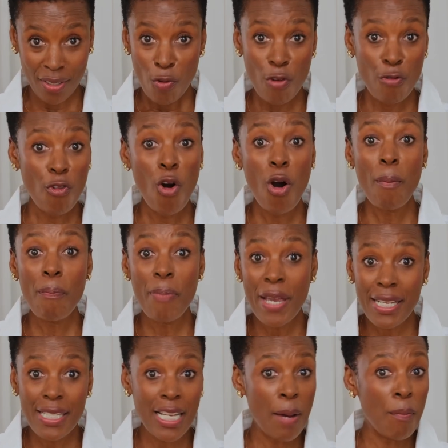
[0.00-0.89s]
We've all
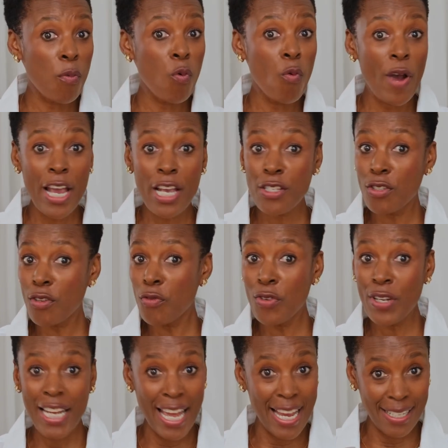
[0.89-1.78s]
picked up ways of
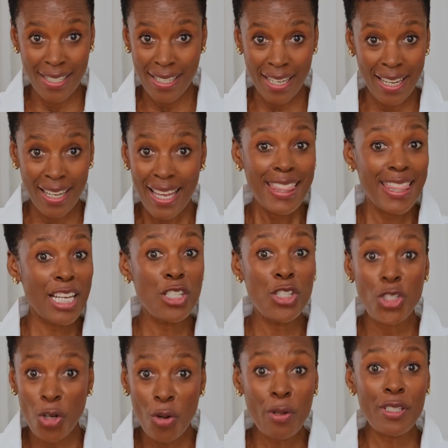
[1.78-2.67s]
relating
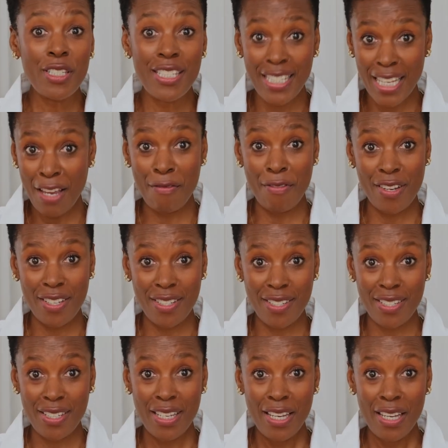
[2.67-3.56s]
that don't serve
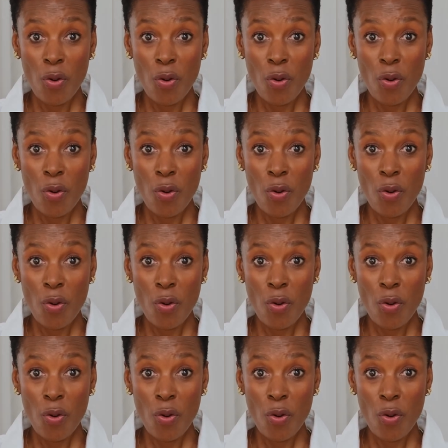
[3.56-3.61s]
us.